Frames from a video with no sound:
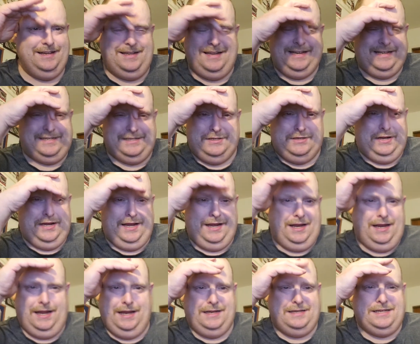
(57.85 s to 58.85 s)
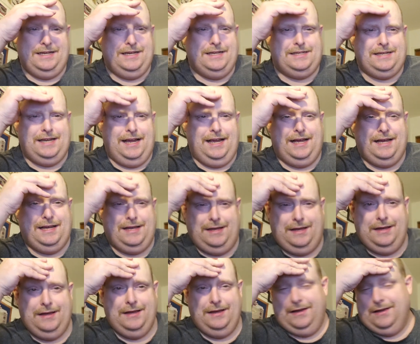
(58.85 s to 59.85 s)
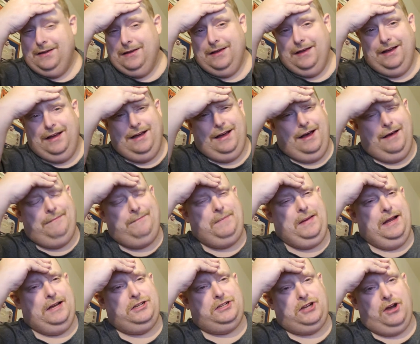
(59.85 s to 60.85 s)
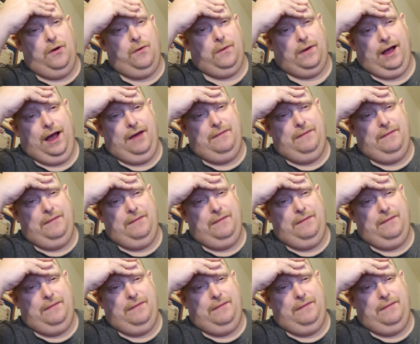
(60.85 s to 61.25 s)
this? It's like a big joke.